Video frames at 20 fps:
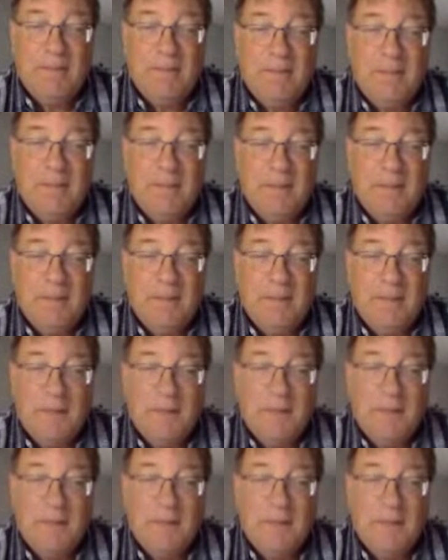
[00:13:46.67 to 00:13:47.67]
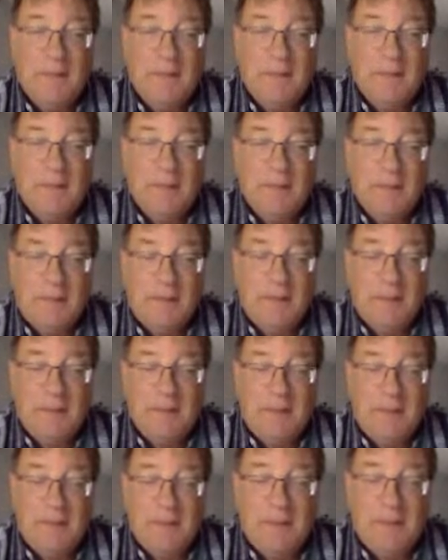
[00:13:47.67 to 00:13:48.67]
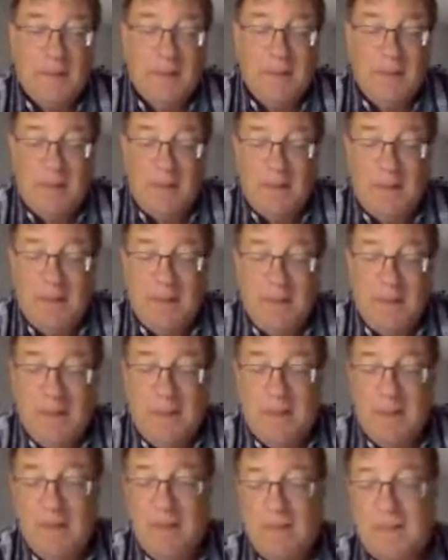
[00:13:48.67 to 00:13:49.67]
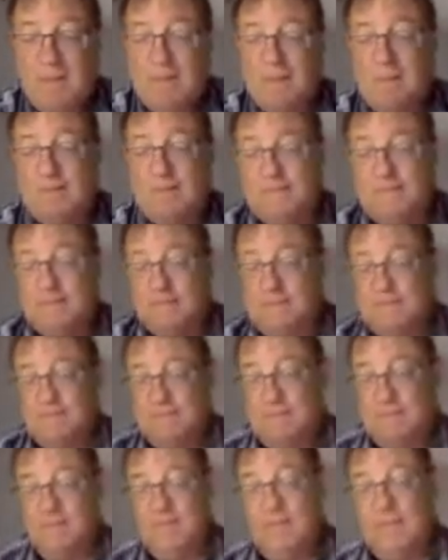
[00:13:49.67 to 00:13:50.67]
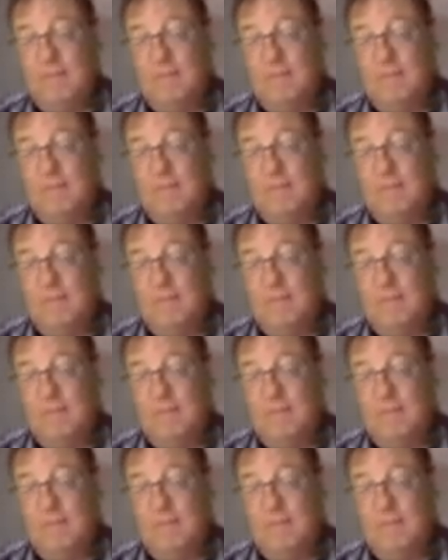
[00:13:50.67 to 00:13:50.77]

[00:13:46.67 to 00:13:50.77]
(silent)